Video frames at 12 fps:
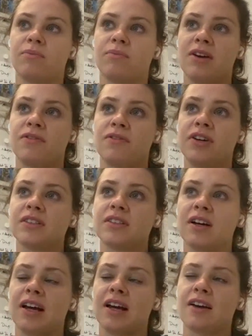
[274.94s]
my first,
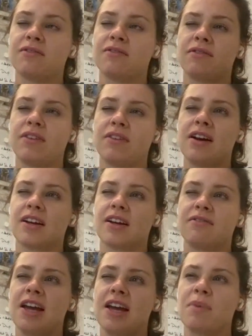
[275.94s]
like, I have a very kind
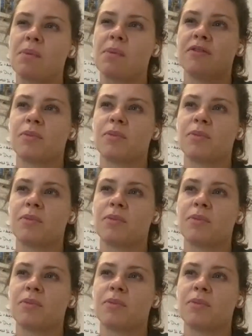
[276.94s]
of vague memory of it.